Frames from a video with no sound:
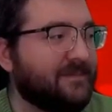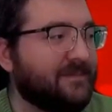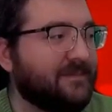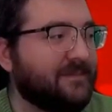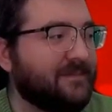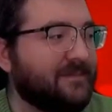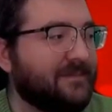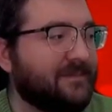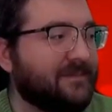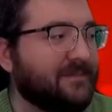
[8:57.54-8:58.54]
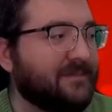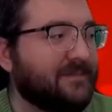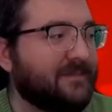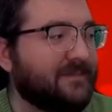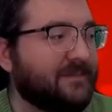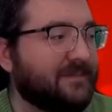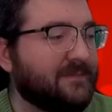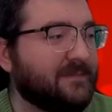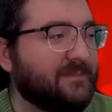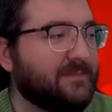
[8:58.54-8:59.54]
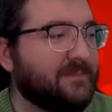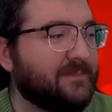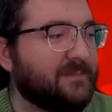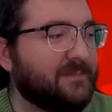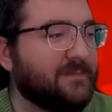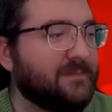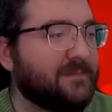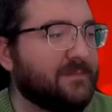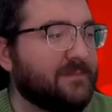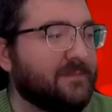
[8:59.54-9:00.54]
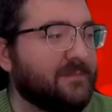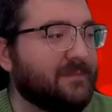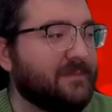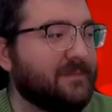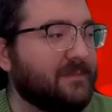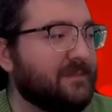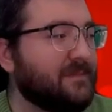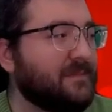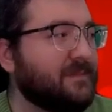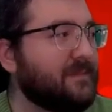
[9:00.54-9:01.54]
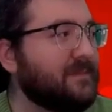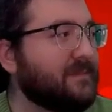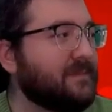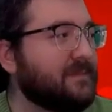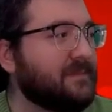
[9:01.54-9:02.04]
[no speech]